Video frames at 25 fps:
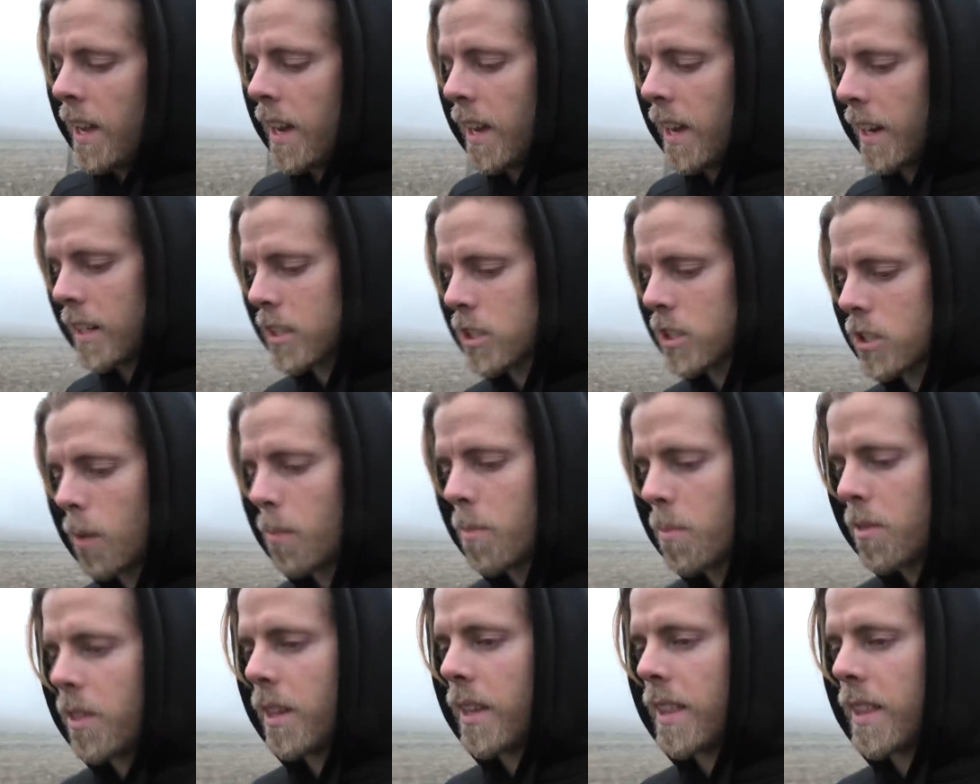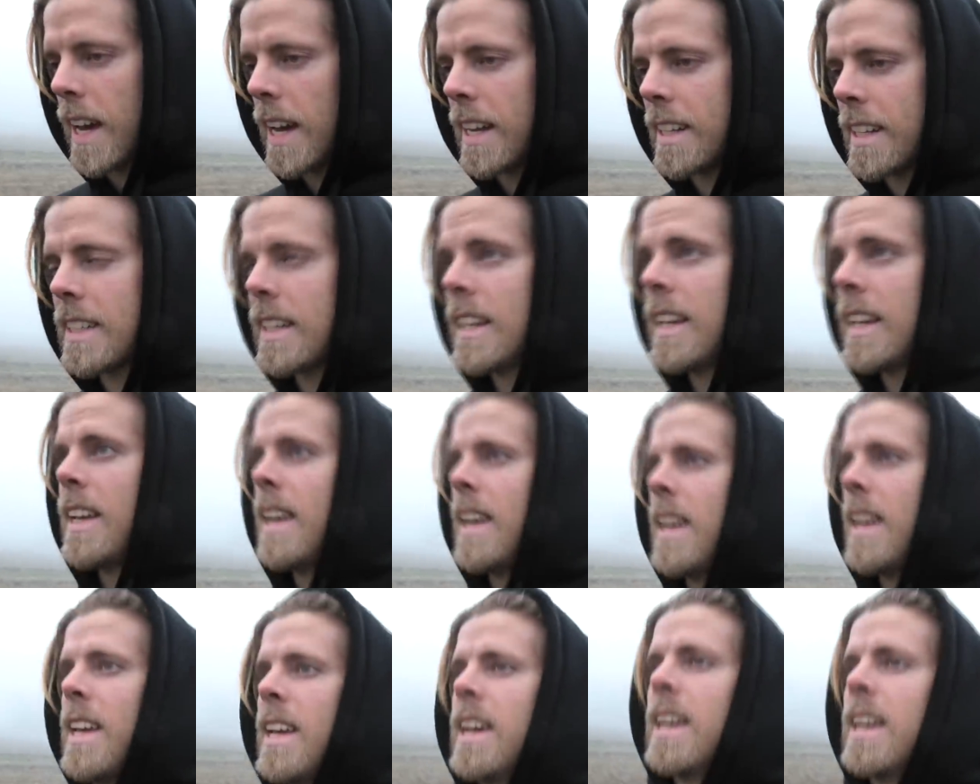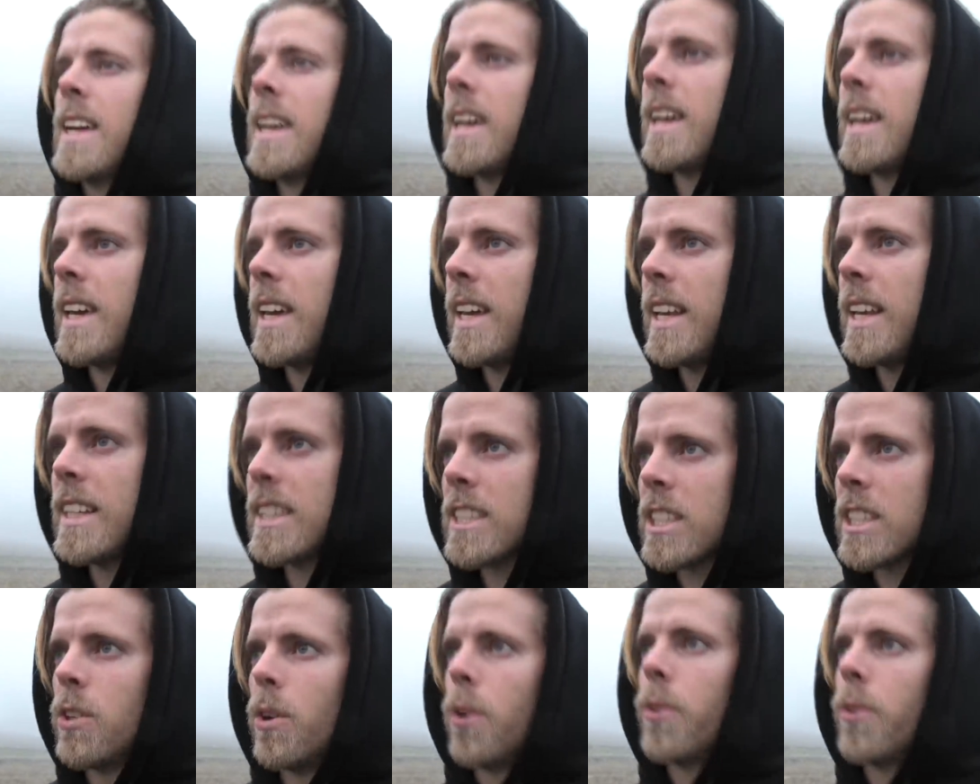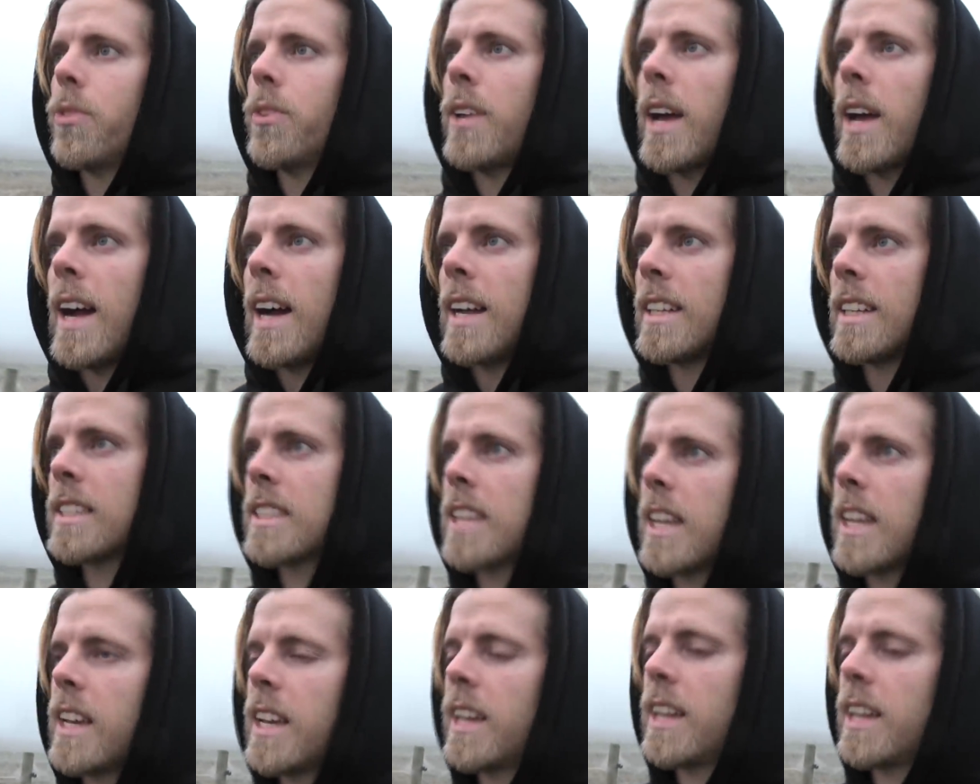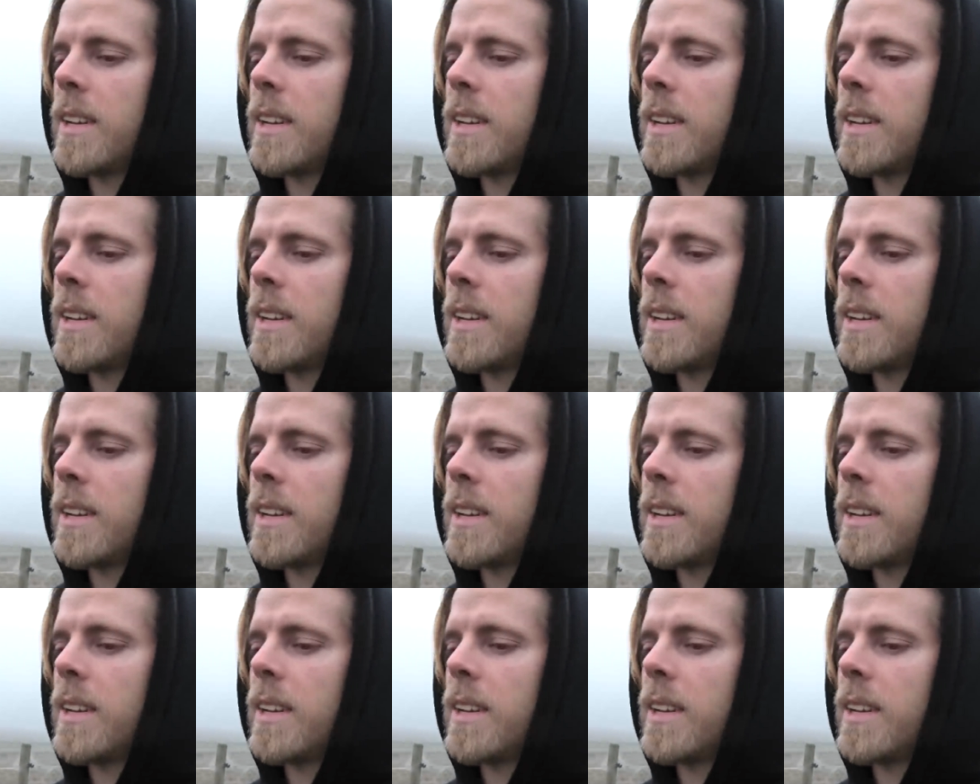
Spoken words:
And it's something that it is not as